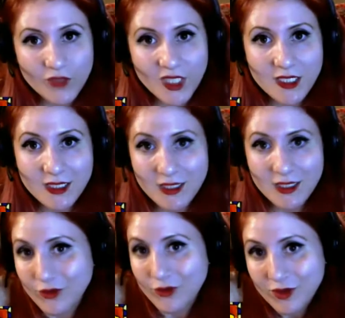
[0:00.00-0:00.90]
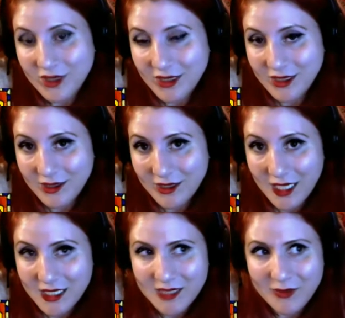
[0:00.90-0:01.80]
So
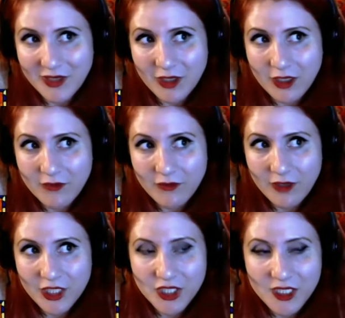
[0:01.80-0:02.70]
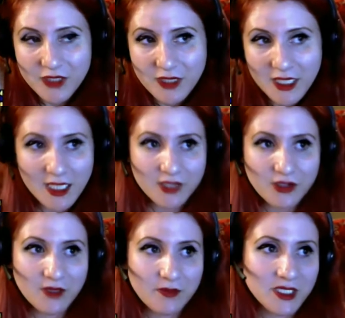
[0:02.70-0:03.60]
that's about all for actually doing
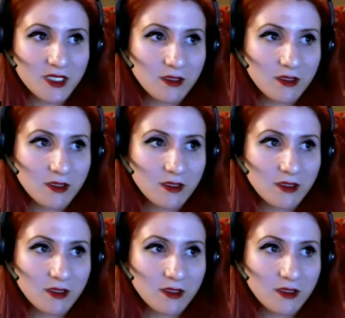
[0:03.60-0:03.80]
cantrips.